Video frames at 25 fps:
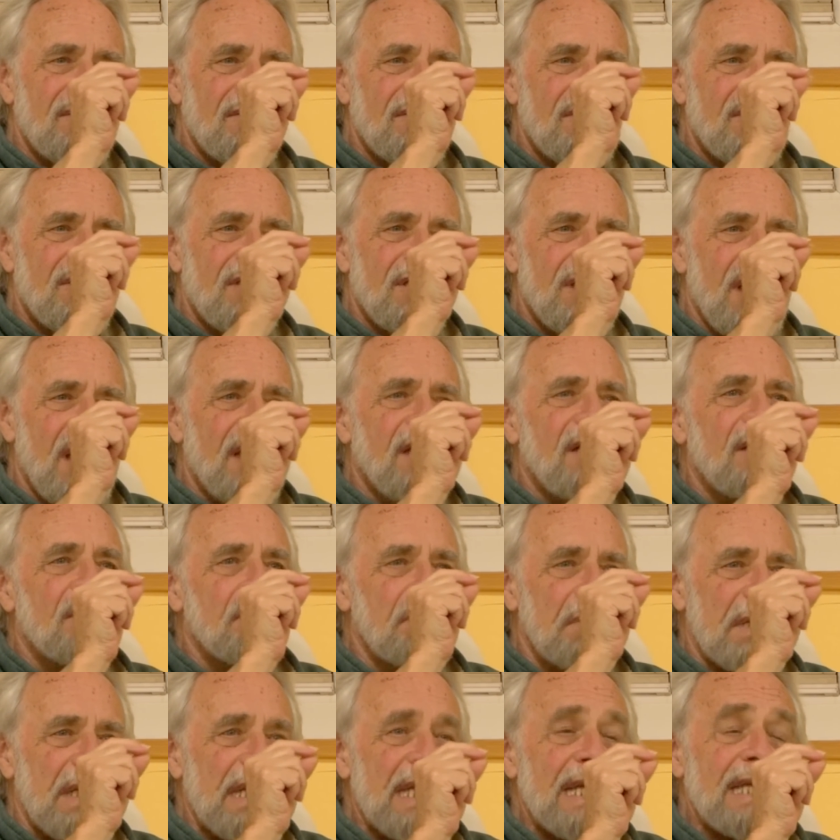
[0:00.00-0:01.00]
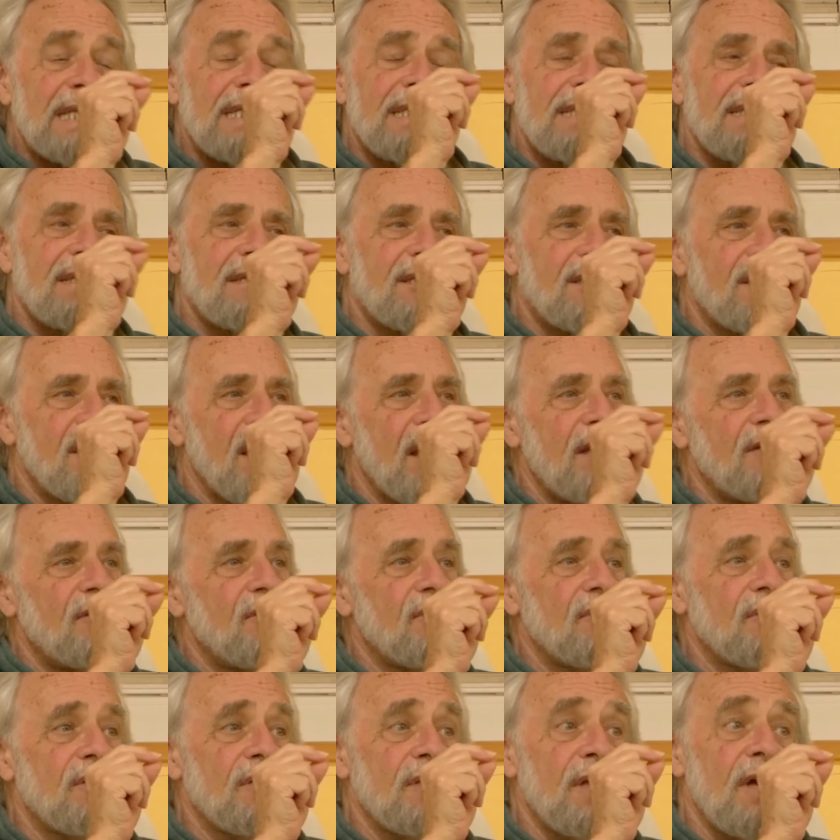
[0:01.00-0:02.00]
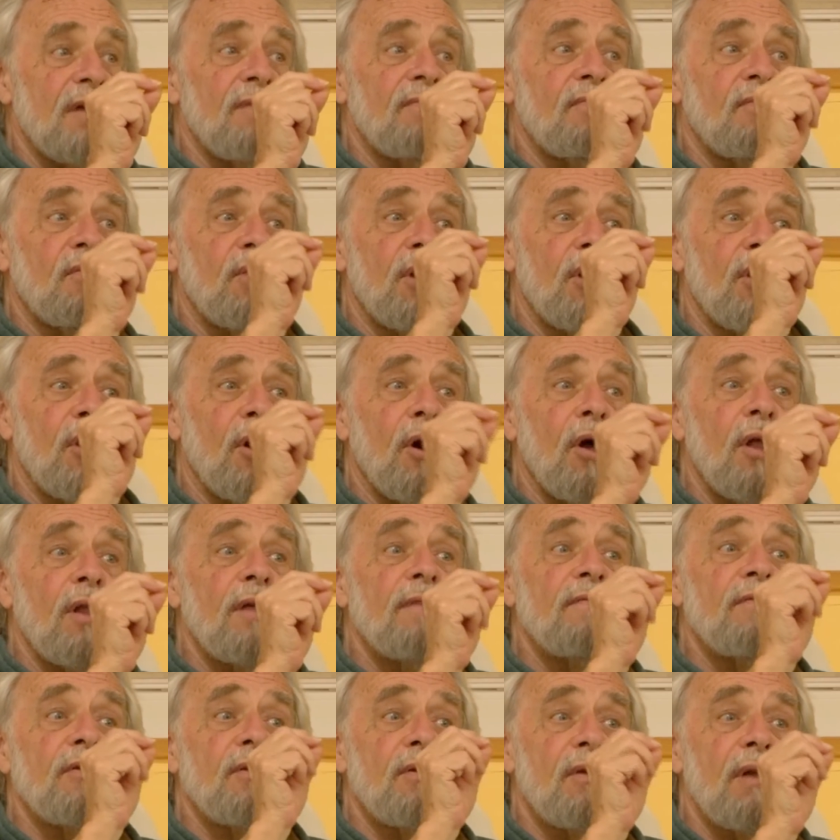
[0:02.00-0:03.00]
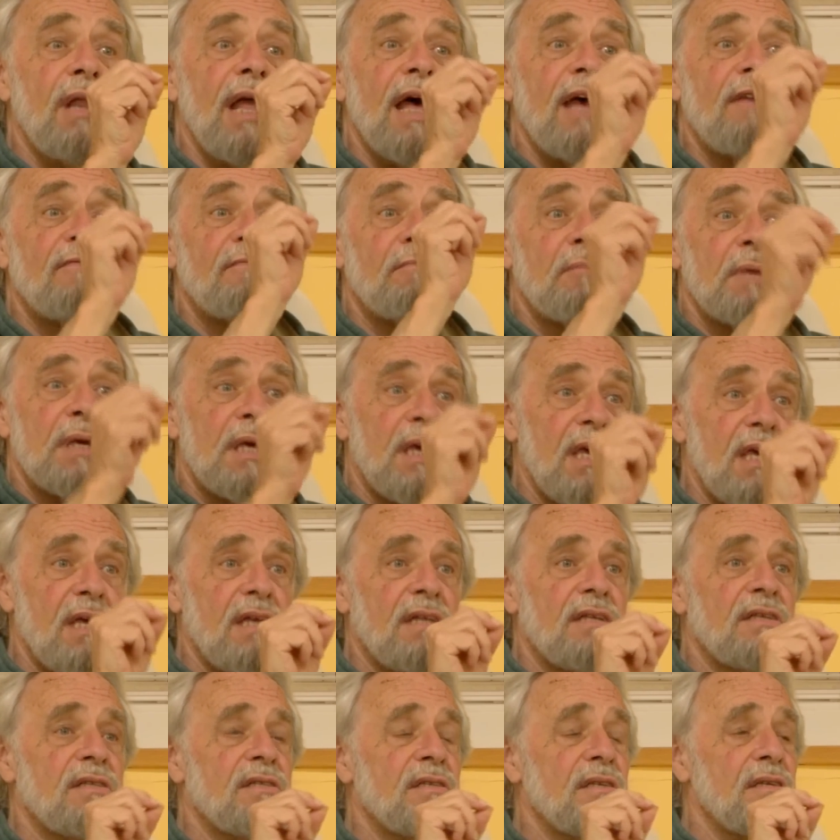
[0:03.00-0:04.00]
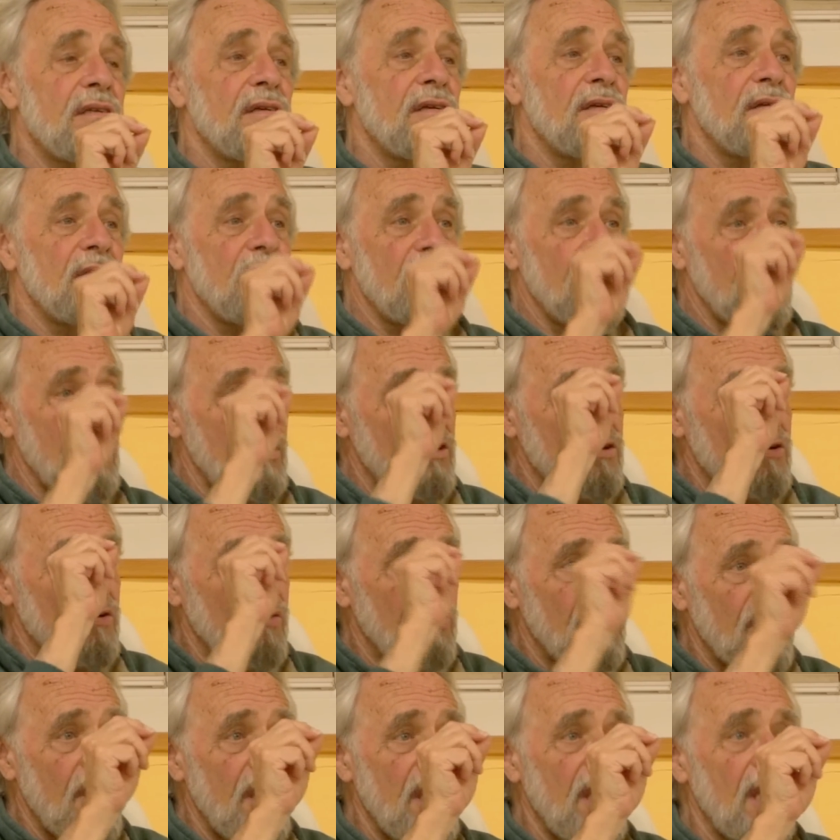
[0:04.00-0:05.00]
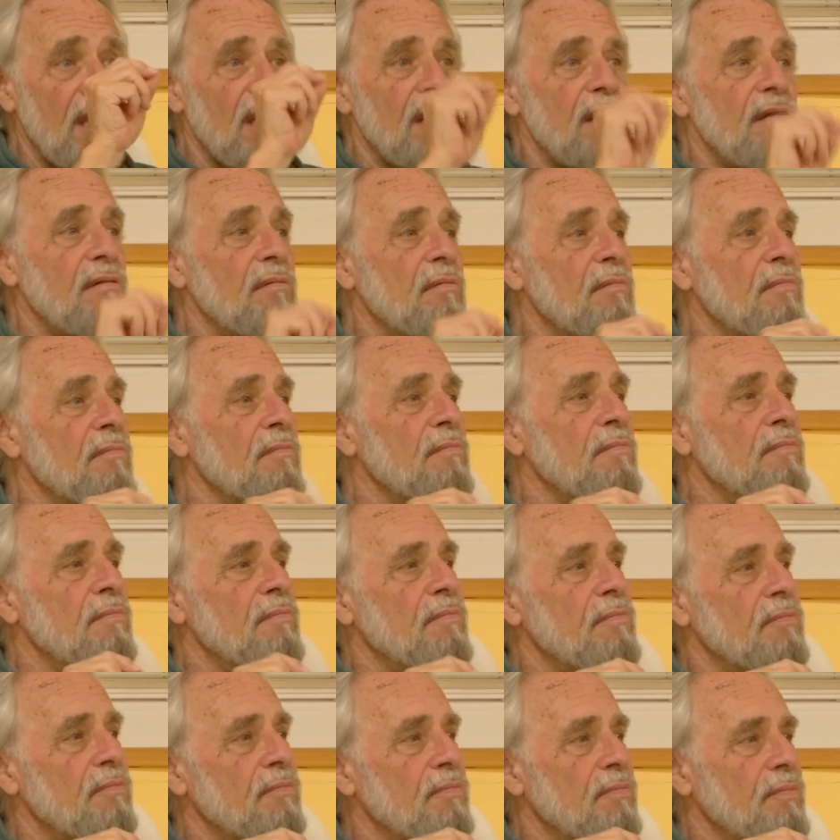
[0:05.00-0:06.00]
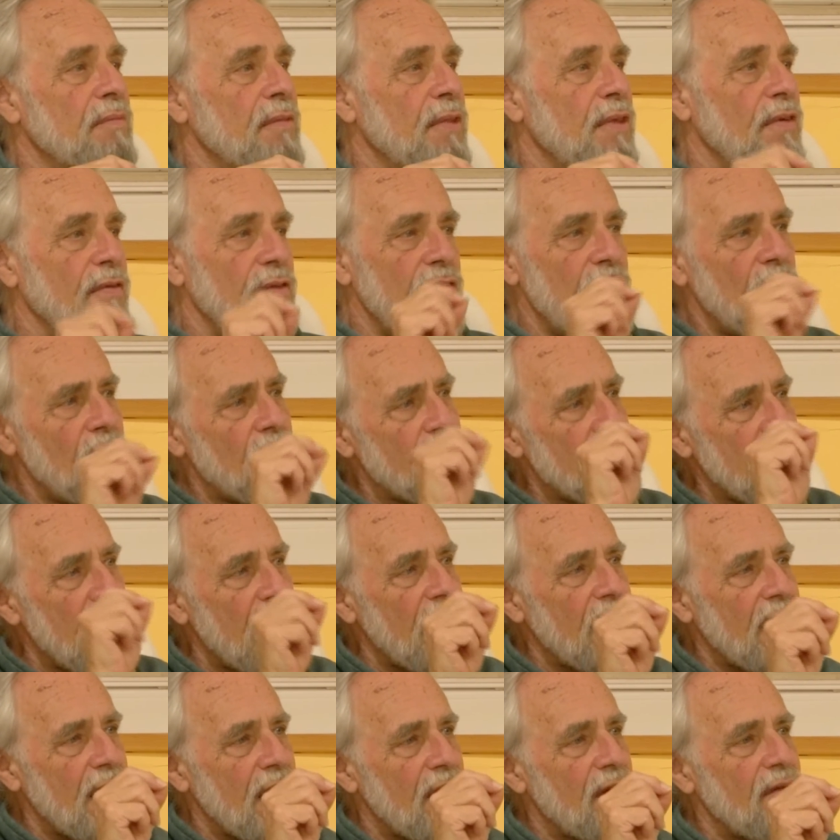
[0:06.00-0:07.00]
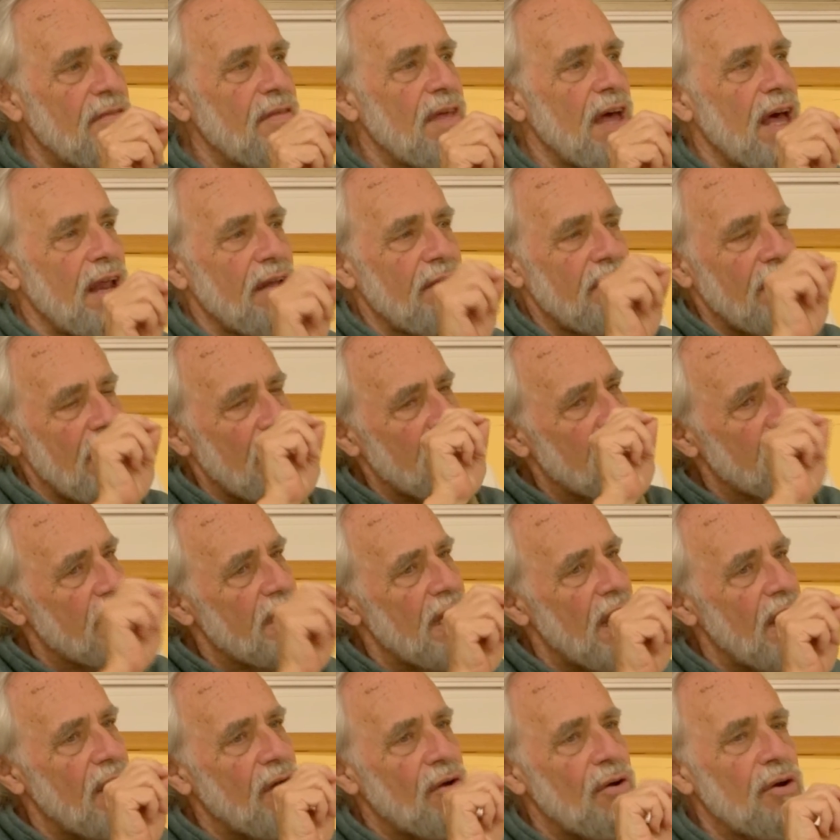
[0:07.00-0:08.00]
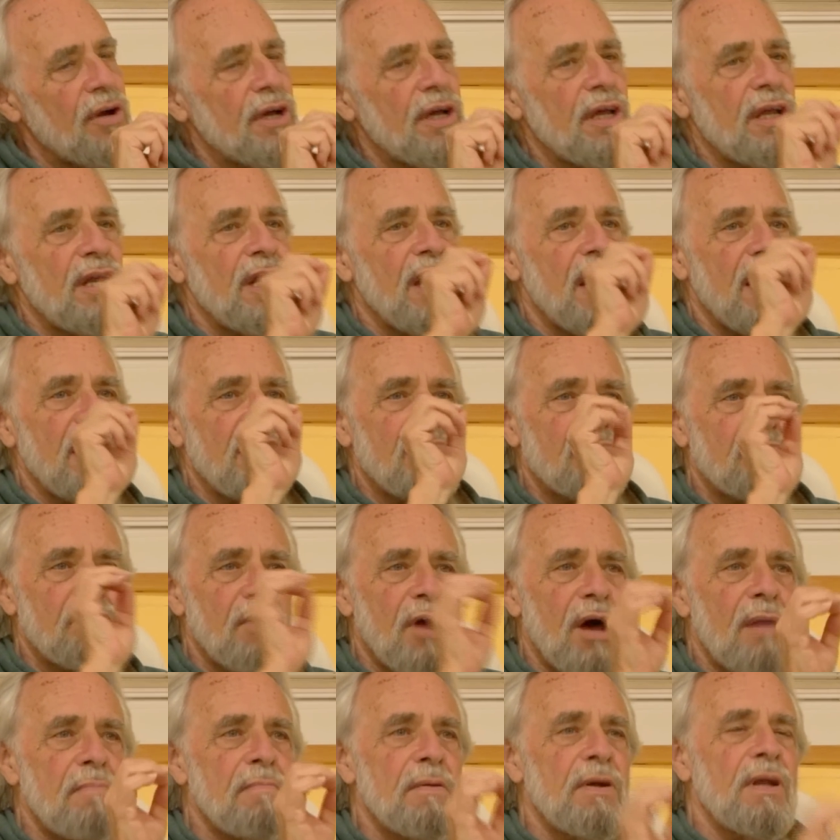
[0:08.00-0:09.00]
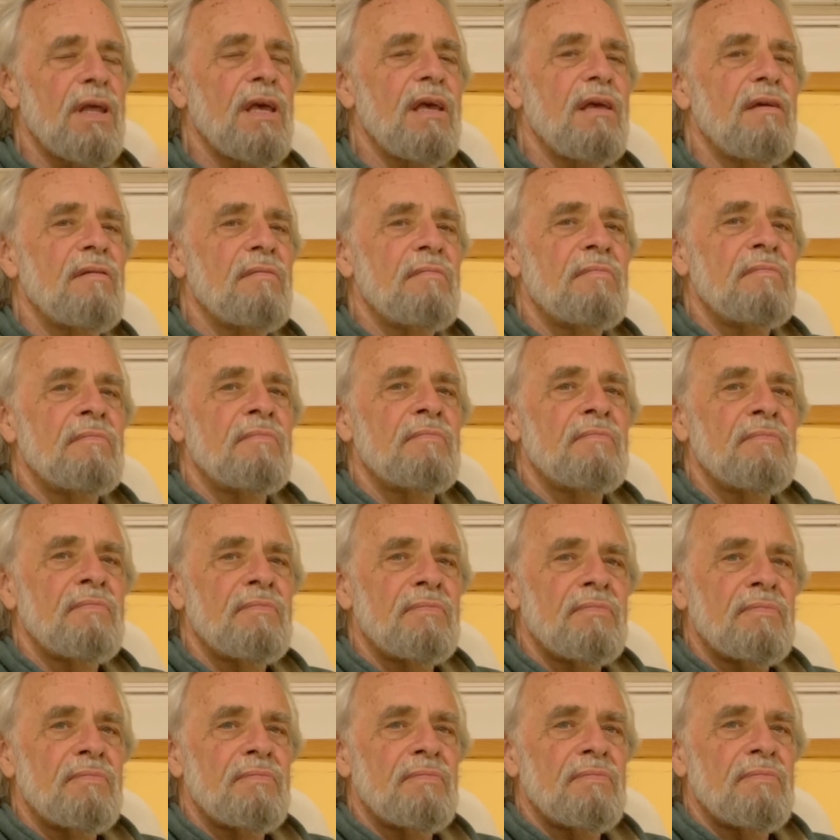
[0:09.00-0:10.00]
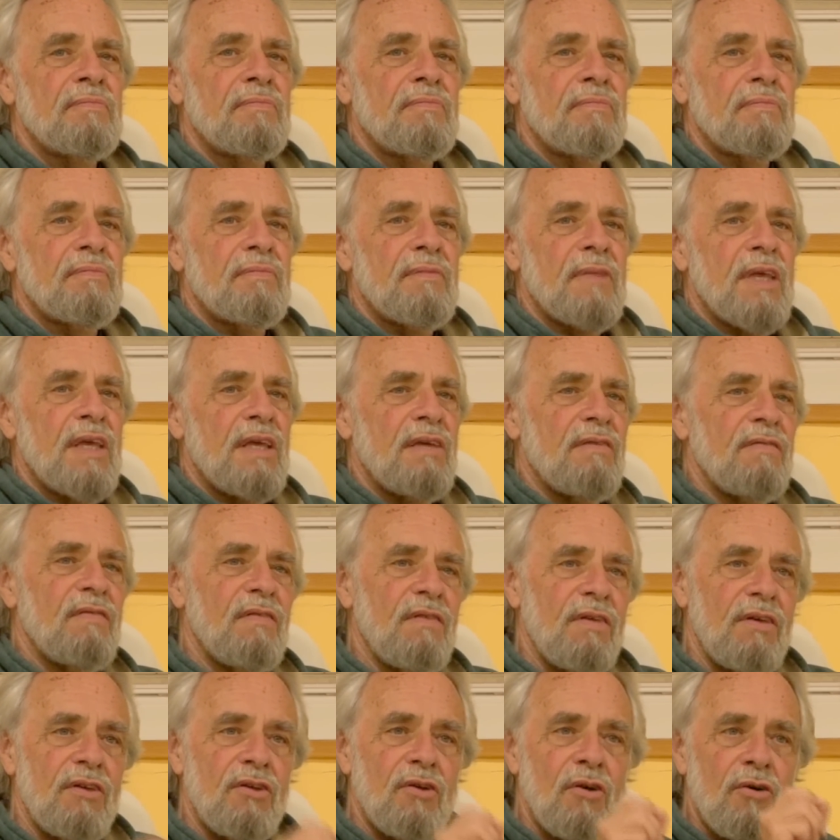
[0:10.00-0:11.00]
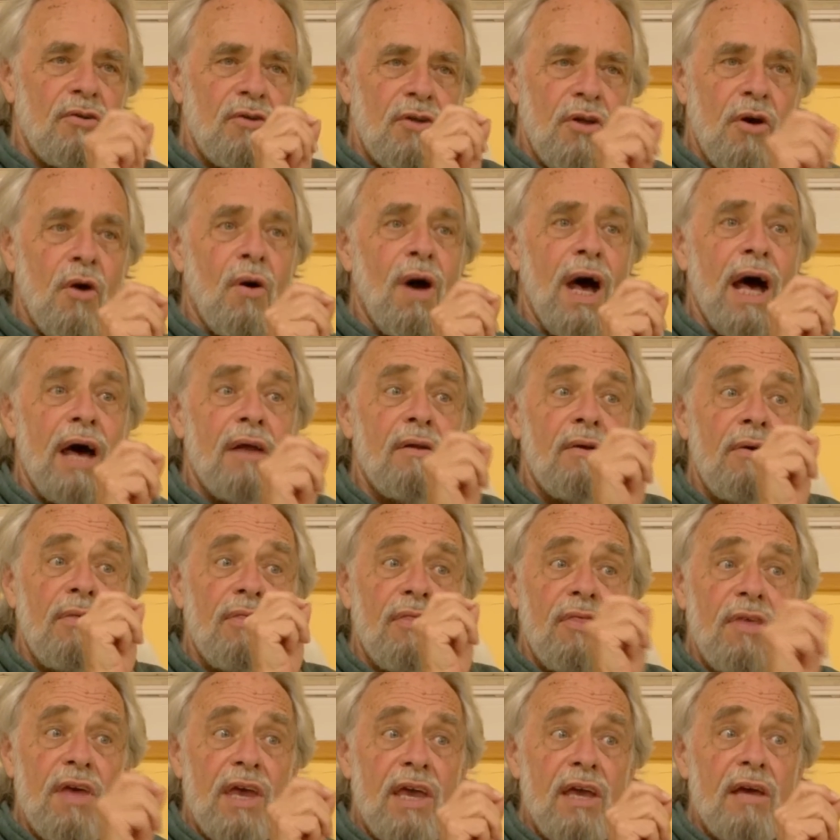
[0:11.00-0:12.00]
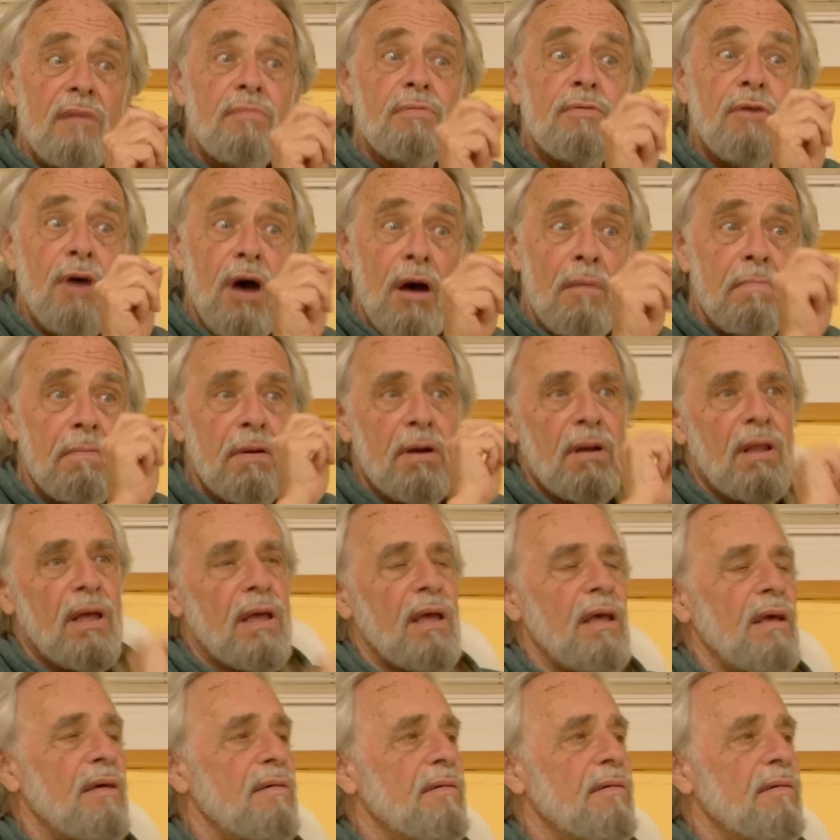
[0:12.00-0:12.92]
subtle place inside yourself where all of your life begins, in your thinking, if you don't take care of that, if that's not organized properly, if you don't know how to think properly,